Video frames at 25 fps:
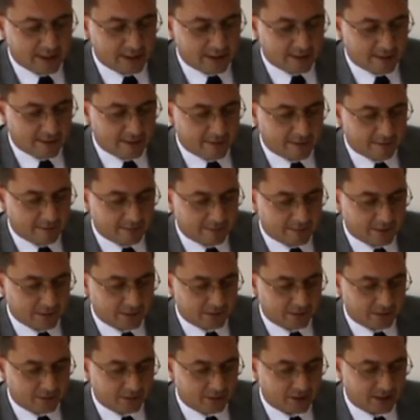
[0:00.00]
Uh,
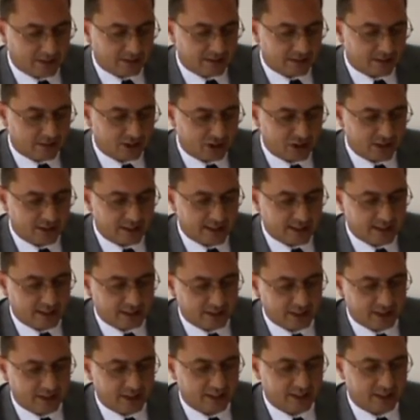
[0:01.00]
this
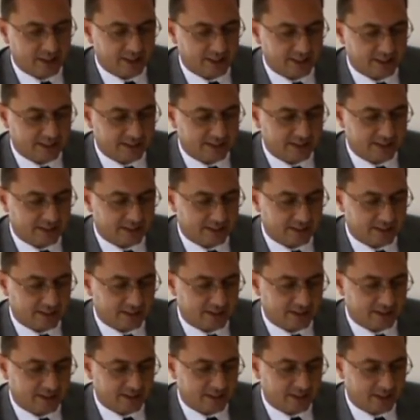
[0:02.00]
conditionality is
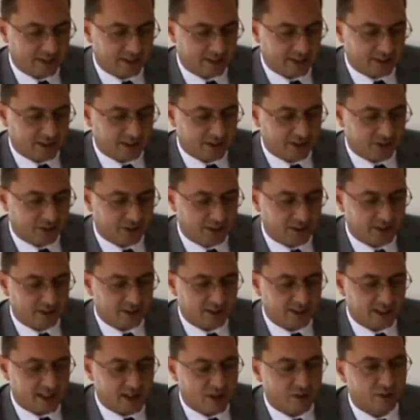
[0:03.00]
uh,
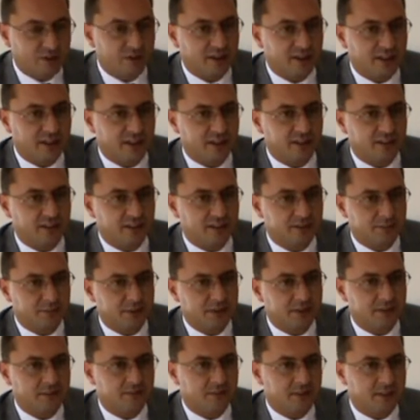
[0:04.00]
written down in a
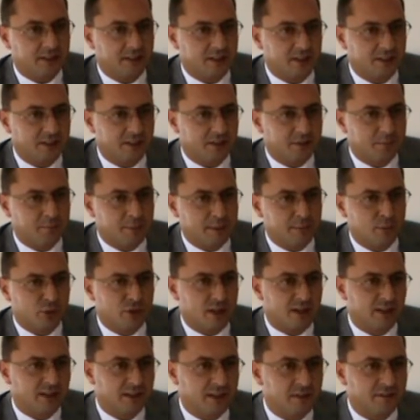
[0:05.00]
specific uh,
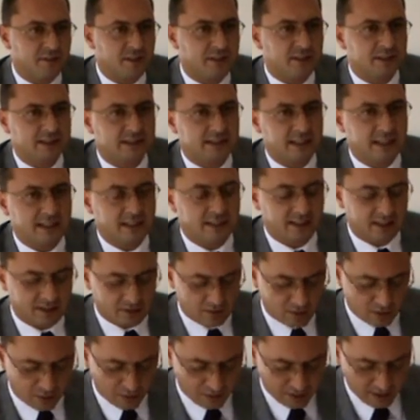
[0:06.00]
memoranda of
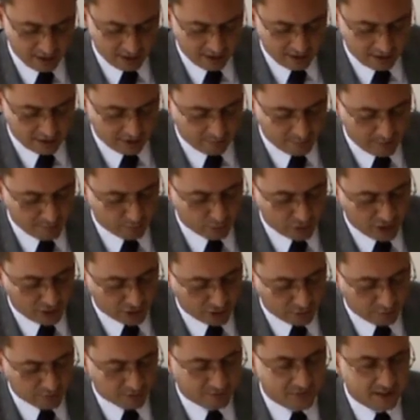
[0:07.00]
understanding or
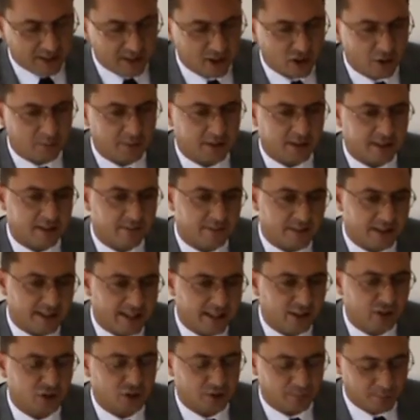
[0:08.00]
memorandum of economic and
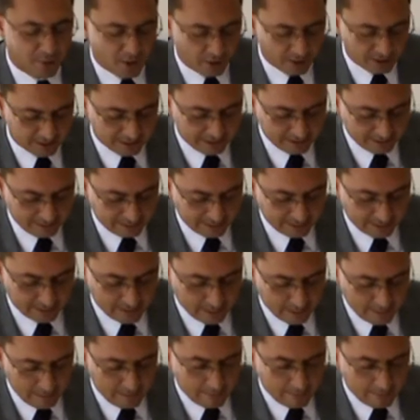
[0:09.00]
financial policies.